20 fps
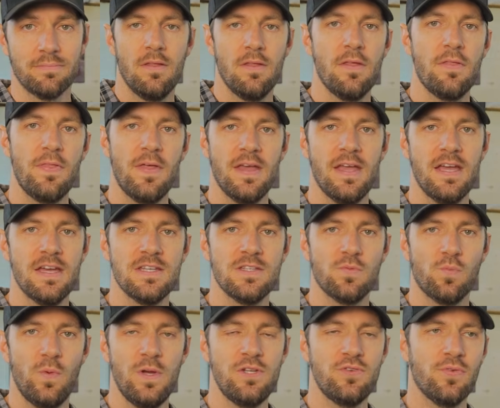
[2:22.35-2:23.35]
The thing is,
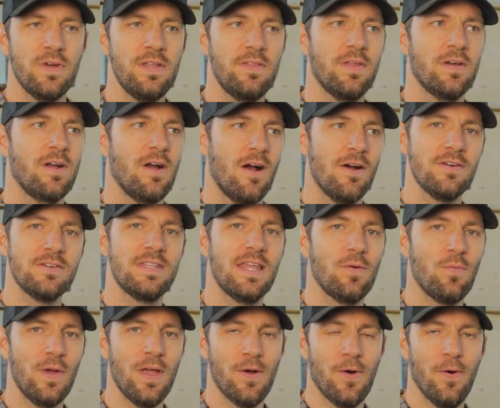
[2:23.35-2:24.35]
we treat the cars
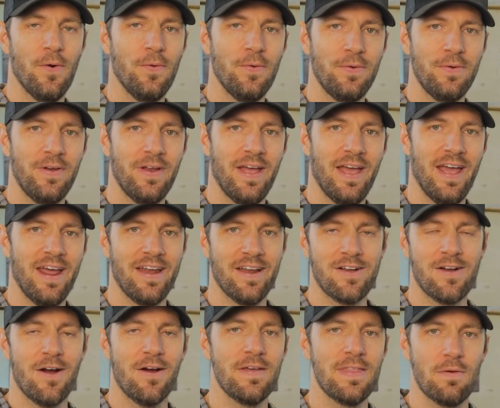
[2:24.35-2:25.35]
that we own and a
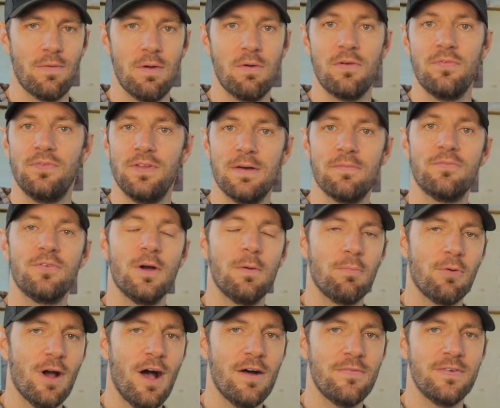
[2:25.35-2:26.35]
car that we would flip for a
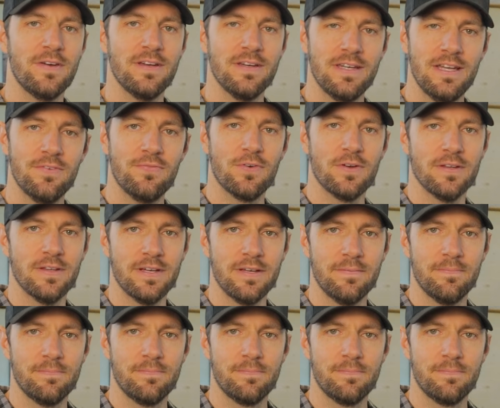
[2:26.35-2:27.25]
profit differently.